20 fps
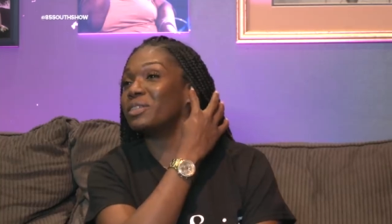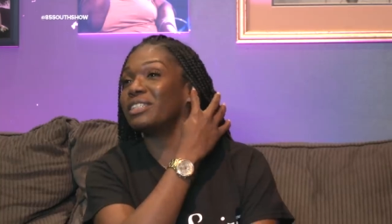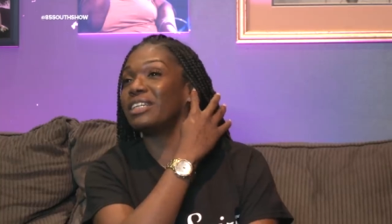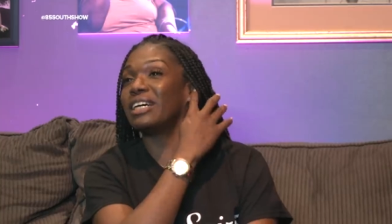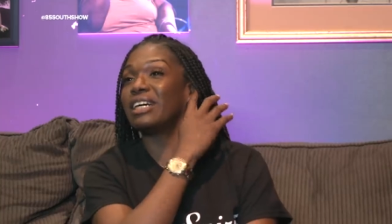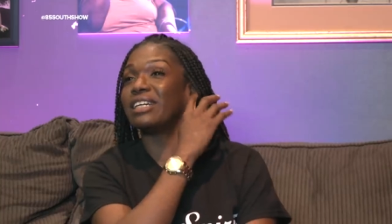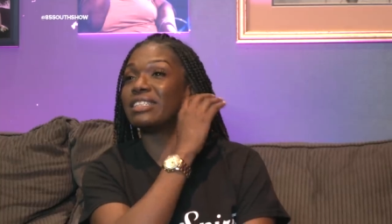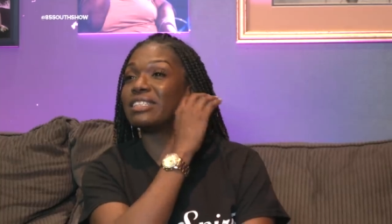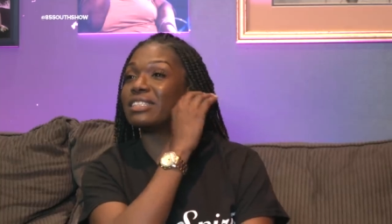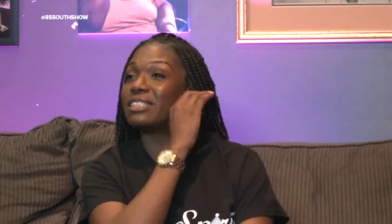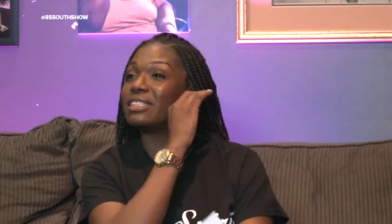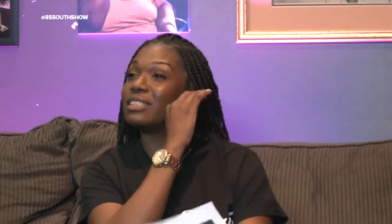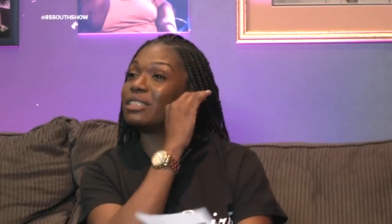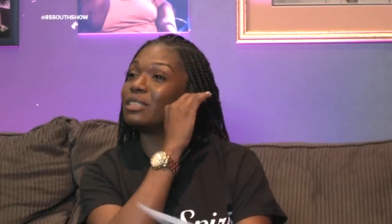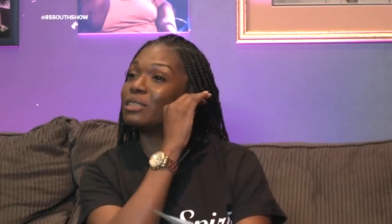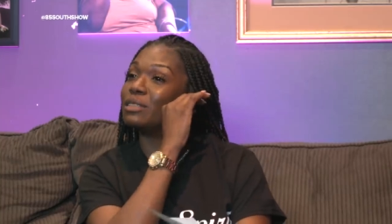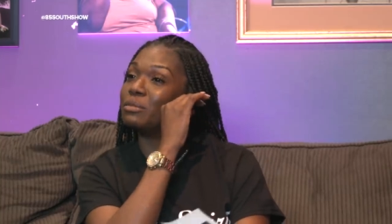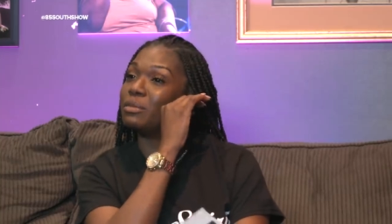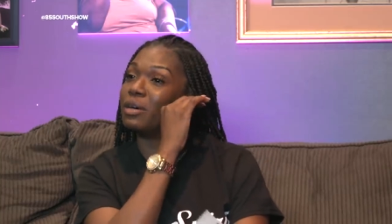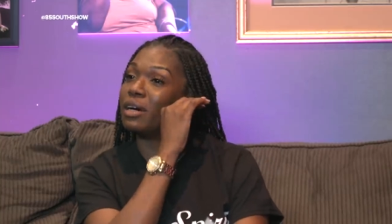with that shit
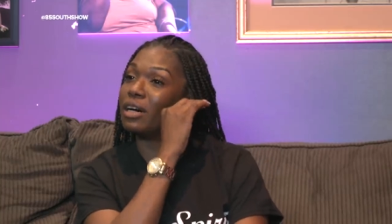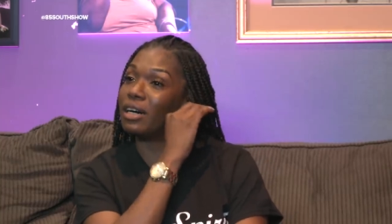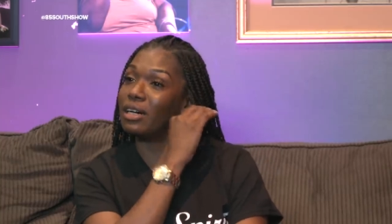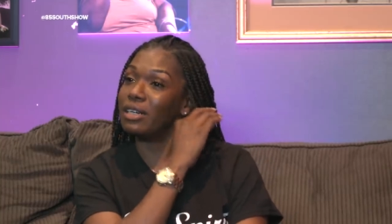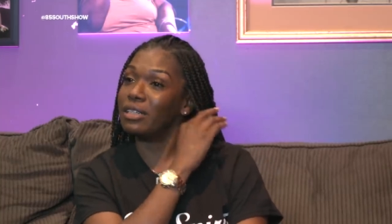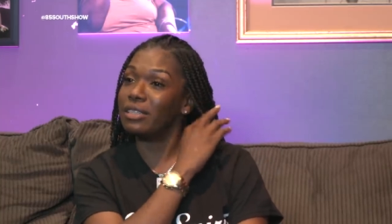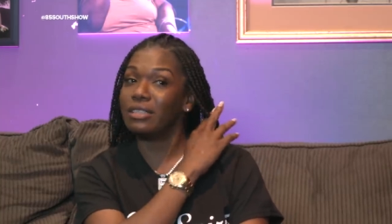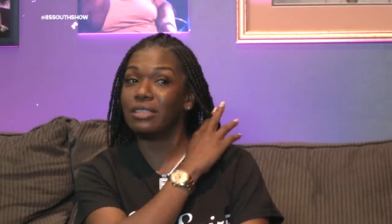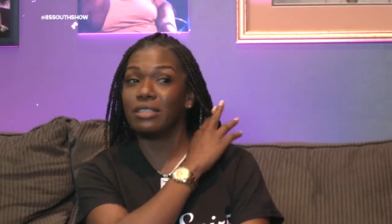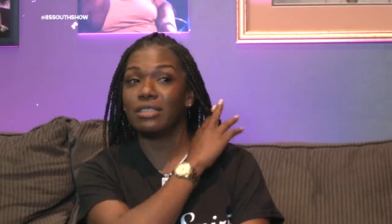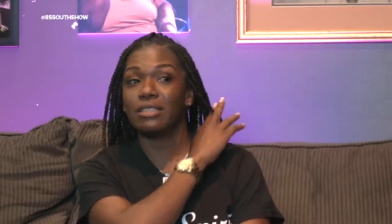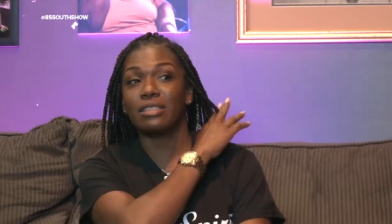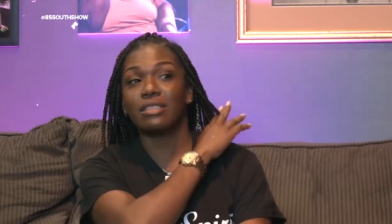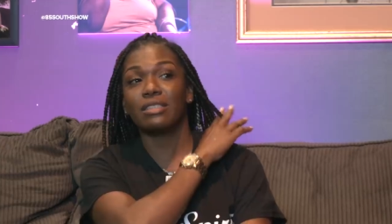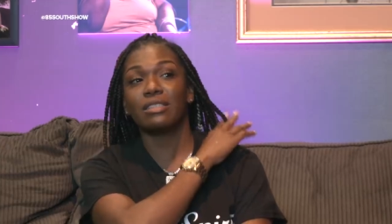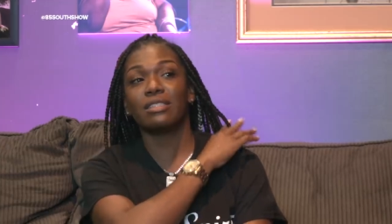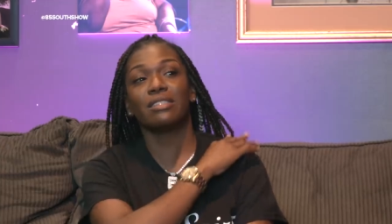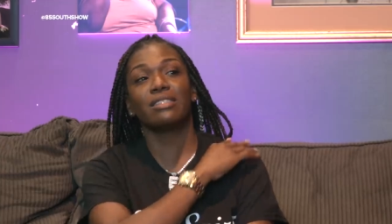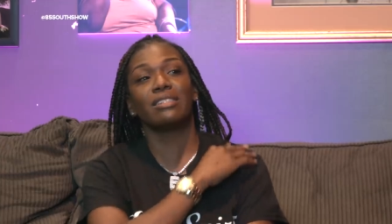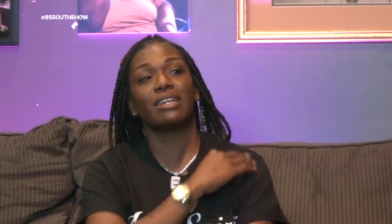too. You, no, he
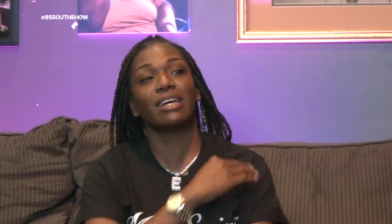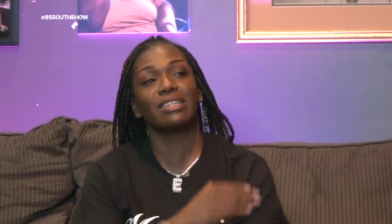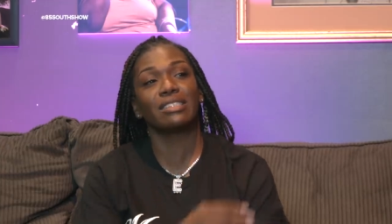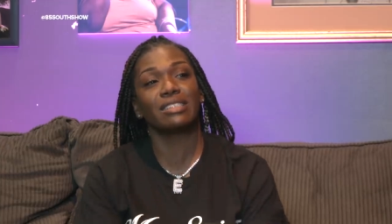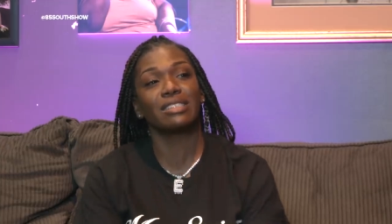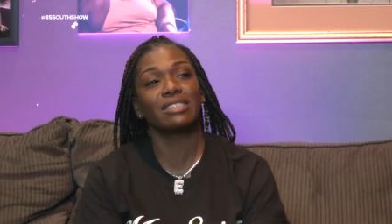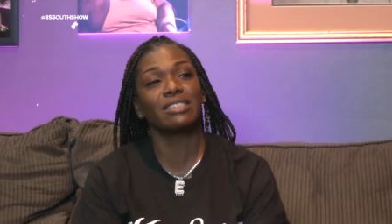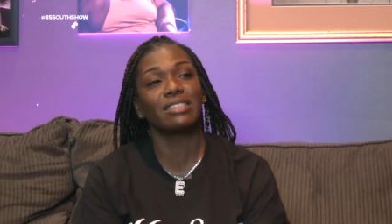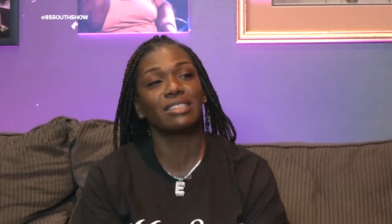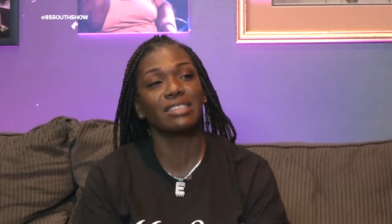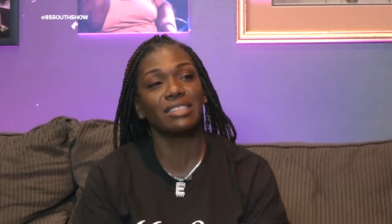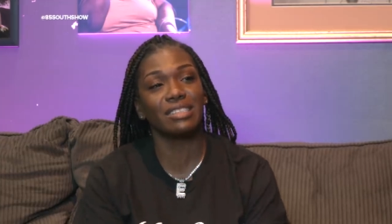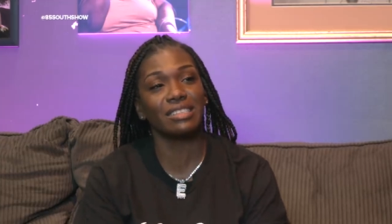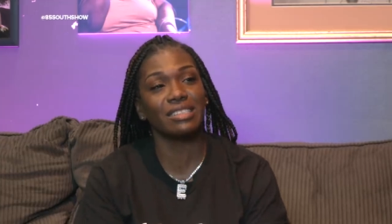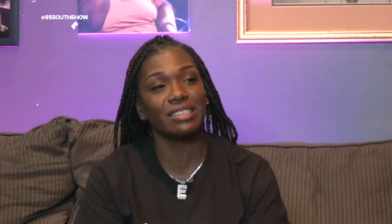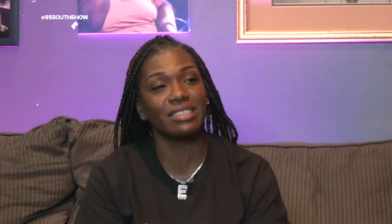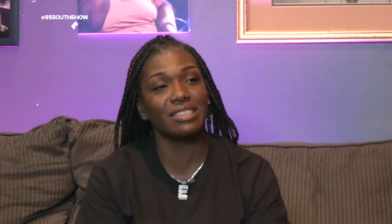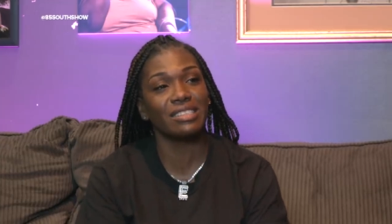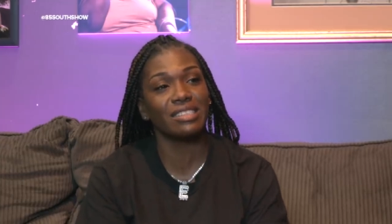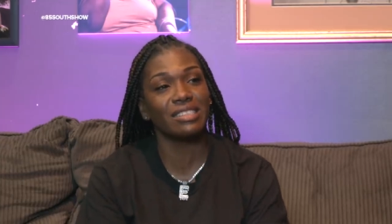not. He don't want to fuck
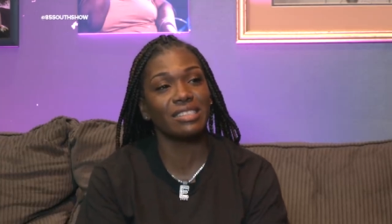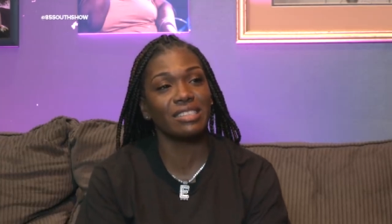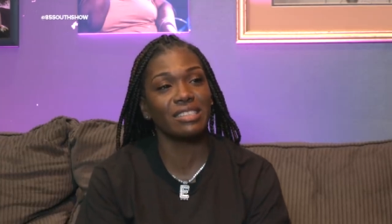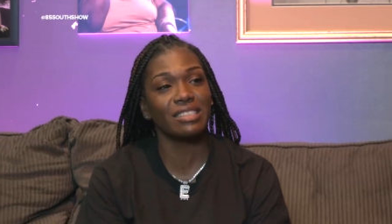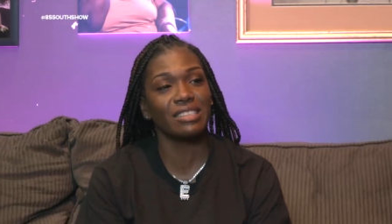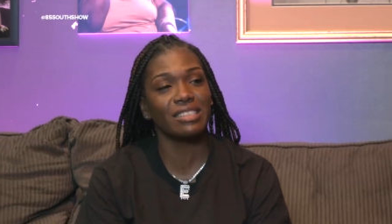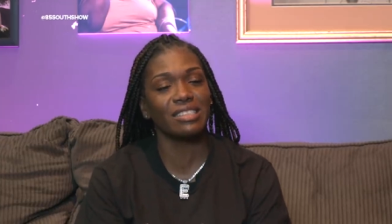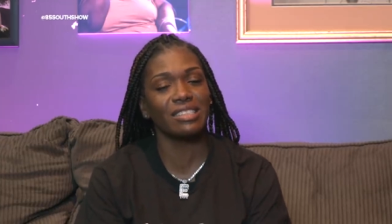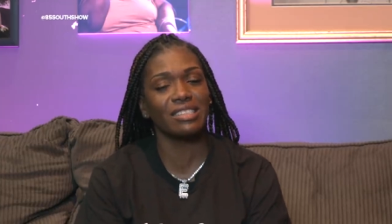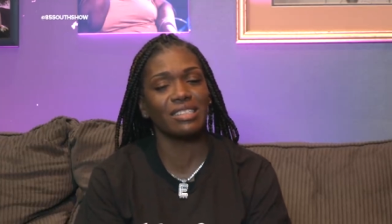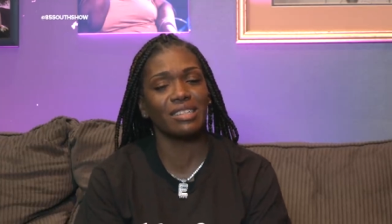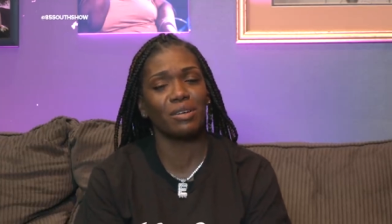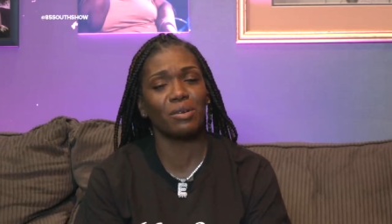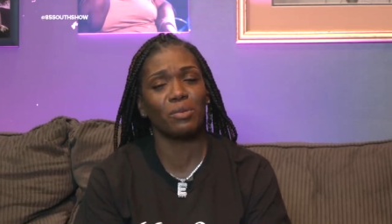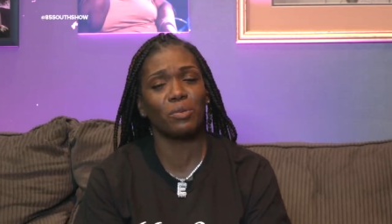no tiger.